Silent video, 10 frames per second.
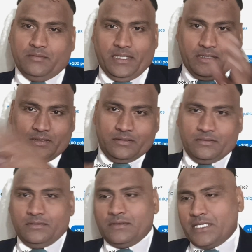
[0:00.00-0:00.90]
my
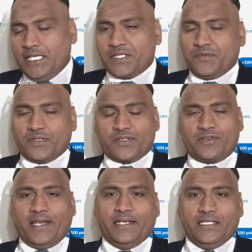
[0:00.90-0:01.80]
Salesforce
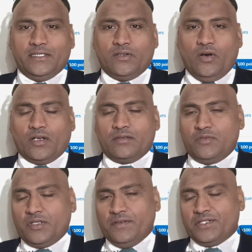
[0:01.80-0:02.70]
training or
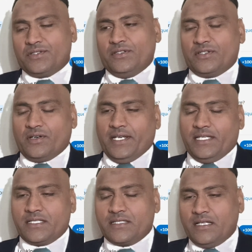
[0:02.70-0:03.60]
motivational
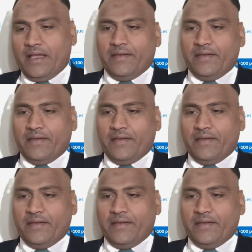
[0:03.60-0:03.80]
trainings,